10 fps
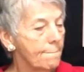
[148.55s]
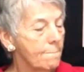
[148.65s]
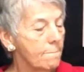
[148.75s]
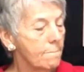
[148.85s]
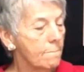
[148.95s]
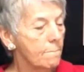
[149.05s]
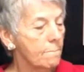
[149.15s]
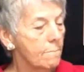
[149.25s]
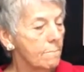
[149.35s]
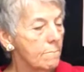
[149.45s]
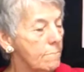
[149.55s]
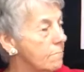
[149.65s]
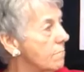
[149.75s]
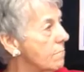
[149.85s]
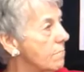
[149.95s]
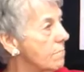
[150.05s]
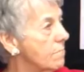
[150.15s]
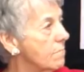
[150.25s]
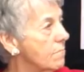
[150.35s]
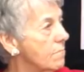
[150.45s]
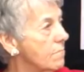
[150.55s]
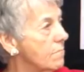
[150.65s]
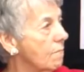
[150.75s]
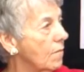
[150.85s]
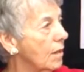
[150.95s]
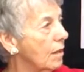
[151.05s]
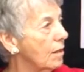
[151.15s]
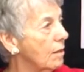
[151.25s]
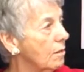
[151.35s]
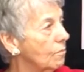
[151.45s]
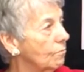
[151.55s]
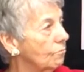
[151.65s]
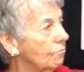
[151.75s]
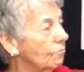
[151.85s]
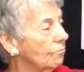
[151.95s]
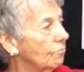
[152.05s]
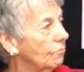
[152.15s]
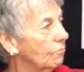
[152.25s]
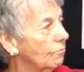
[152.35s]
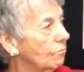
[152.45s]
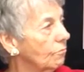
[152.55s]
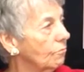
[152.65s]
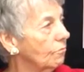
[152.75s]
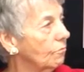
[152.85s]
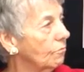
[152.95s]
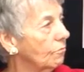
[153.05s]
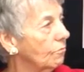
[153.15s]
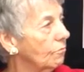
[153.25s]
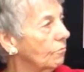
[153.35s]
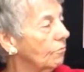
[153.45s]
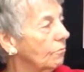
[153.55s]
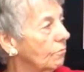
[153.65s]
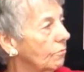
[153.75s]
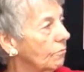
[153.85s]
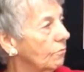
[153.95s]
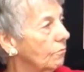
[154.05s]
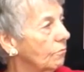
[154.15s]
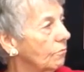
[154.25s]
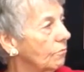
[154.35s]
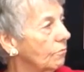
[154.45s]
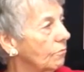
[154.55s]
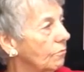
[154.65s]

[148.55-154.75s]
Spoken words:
The person shown says nothing.